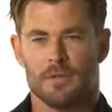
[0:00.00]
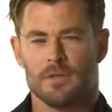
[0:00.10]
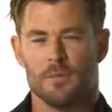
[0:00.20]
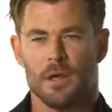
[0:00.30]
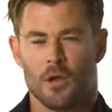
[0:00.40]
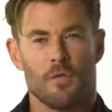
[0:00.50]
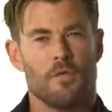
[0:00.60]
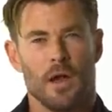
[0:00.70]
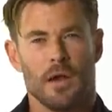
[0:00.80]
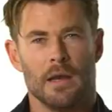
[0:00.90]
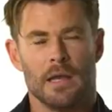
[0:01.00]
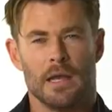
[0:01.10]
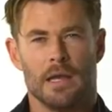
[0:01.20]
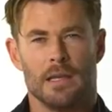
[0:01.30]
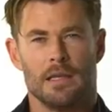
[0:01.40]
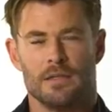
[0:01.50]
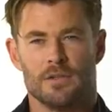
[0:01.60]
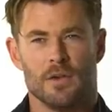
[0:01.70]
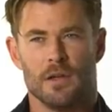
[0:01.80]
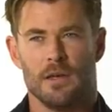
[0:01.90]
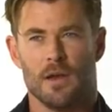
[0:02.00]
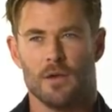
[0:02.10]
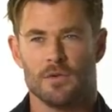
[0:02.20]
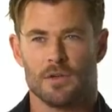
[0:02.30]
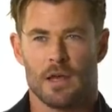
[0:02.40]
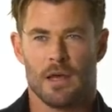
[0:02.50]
to be a lot of fun and he certainly knows